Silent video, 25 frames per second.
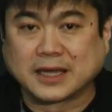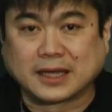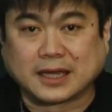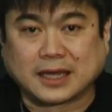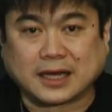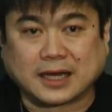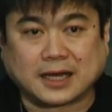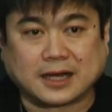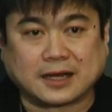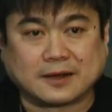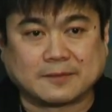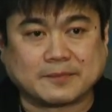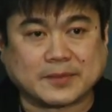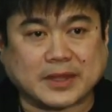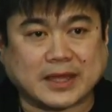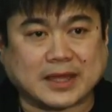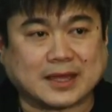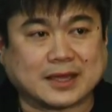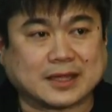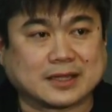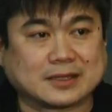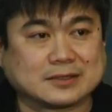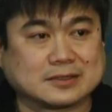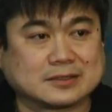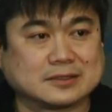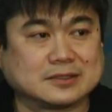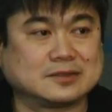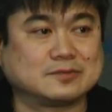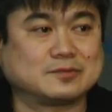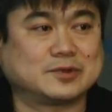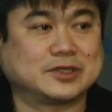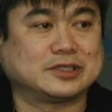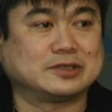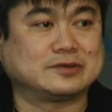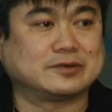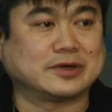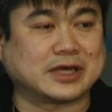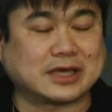Um, and
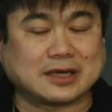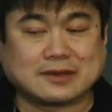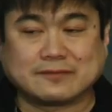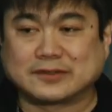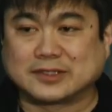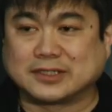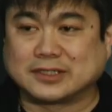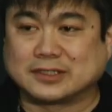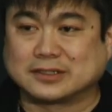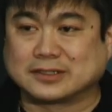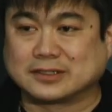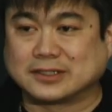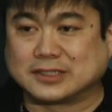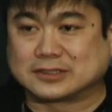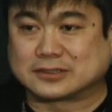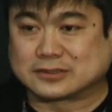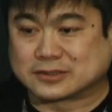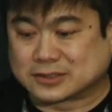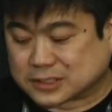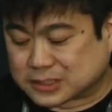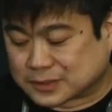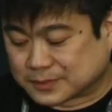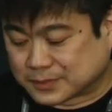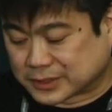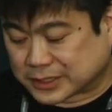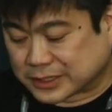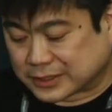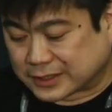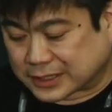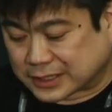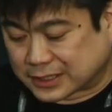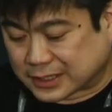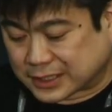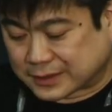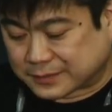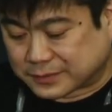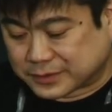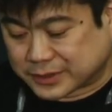when you have an interdisciplinary
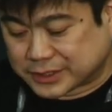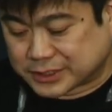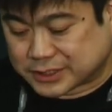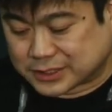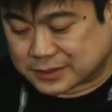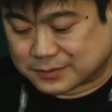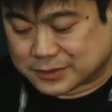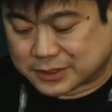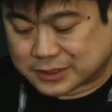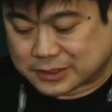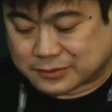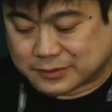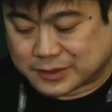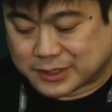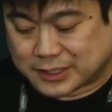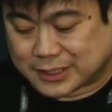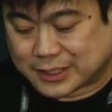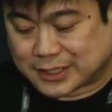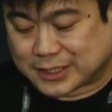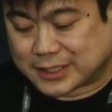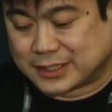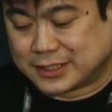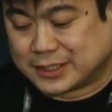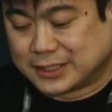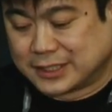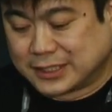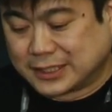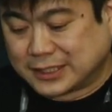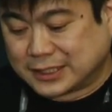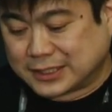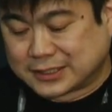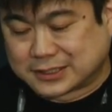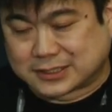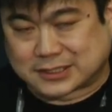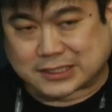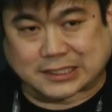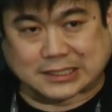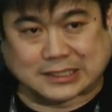collaboration between a
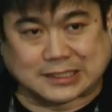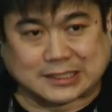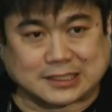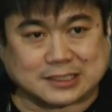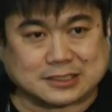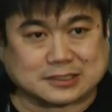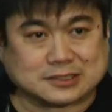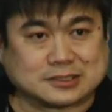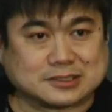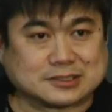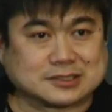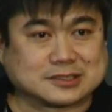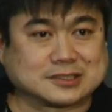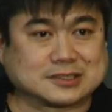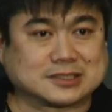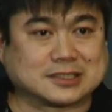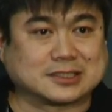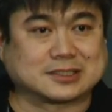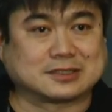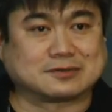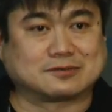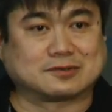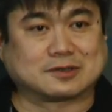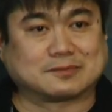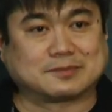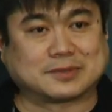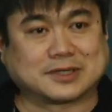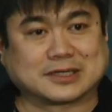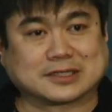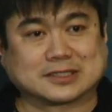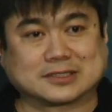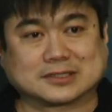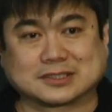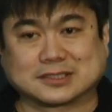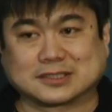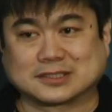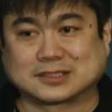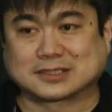psychologist and a
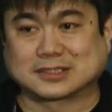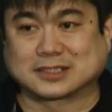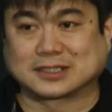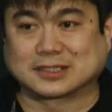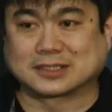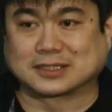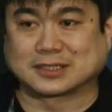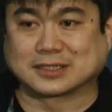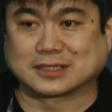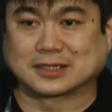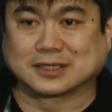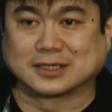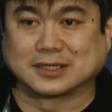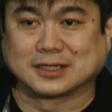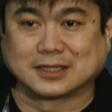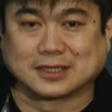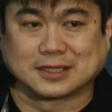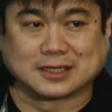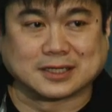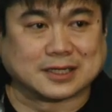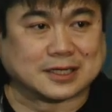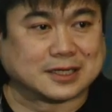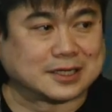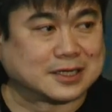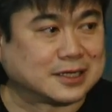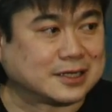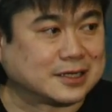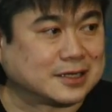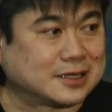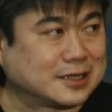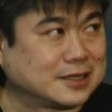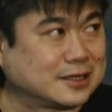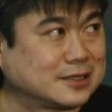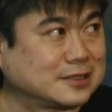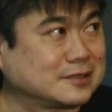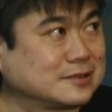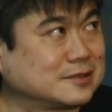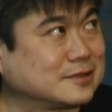roboticist and a, uh,
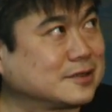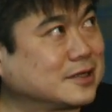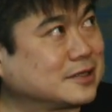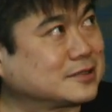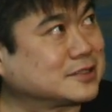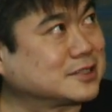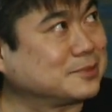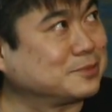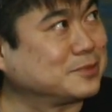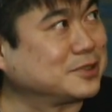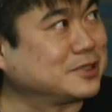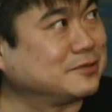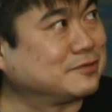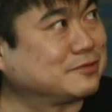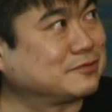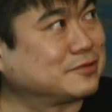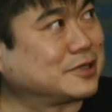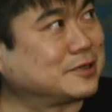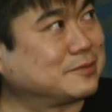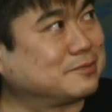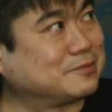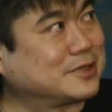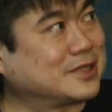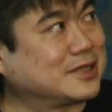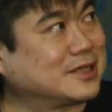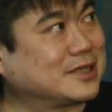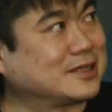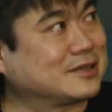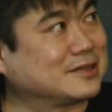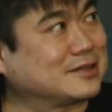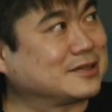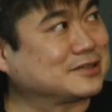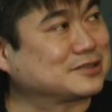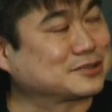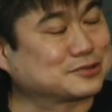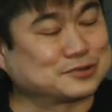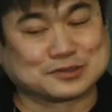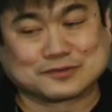uh, somebody from
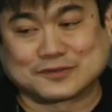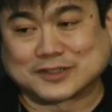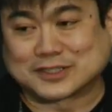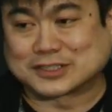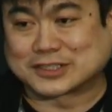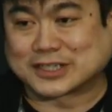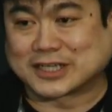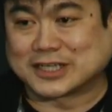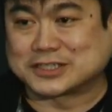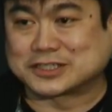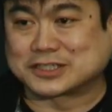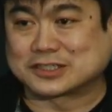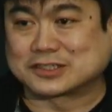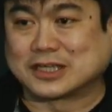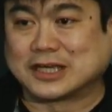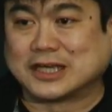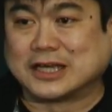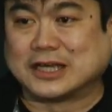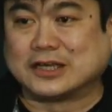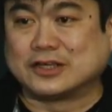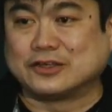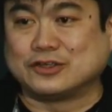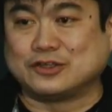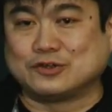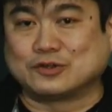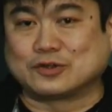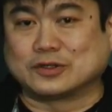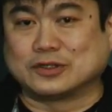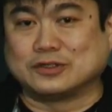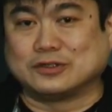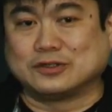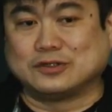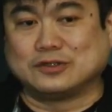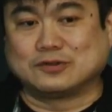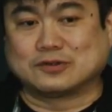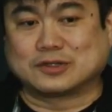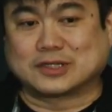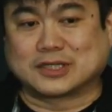the School of Education, you
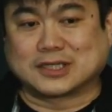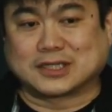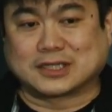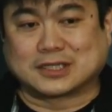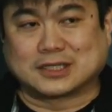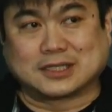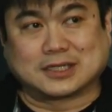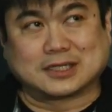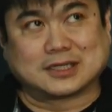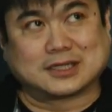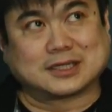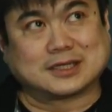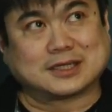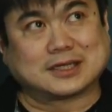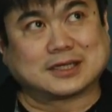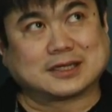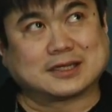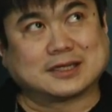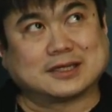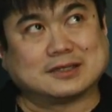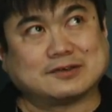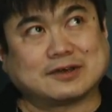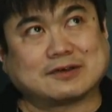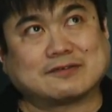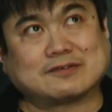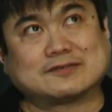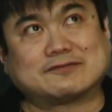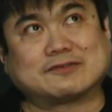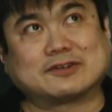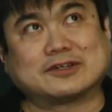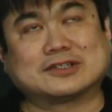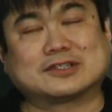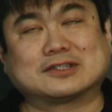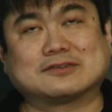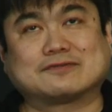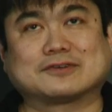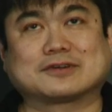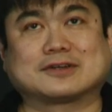you can you have a very
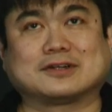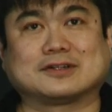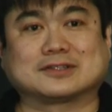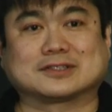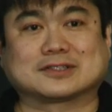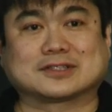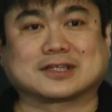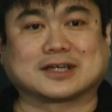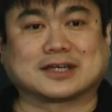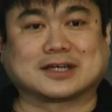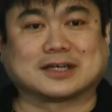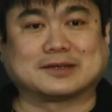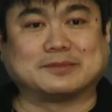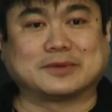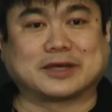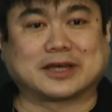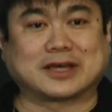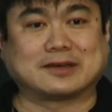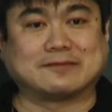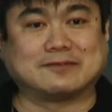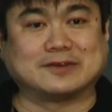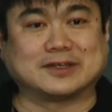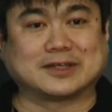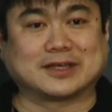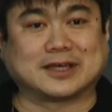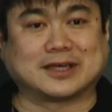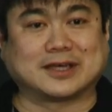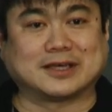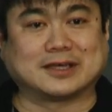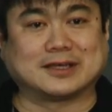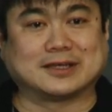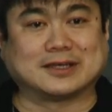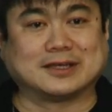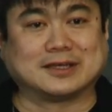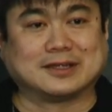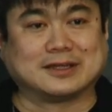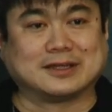difficult time having a